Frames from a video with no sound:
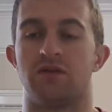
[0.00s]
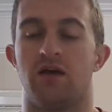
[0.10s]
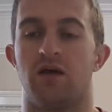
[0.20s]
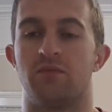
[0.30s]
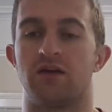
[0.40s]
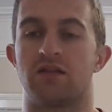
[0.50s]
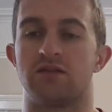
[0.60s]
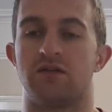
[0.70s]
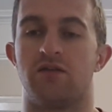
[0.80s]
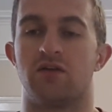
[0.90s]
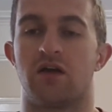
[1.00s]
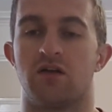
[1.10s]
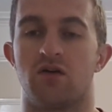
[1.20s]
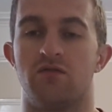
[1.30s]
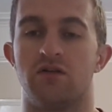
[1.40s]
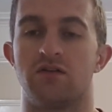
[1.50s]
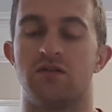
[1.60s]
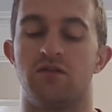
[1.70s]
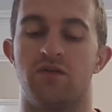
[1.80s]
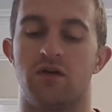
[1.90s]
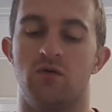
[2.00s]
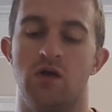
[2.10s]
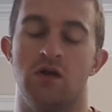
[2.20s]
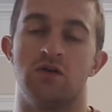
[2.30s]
I think that's everything kind of covered in this little video.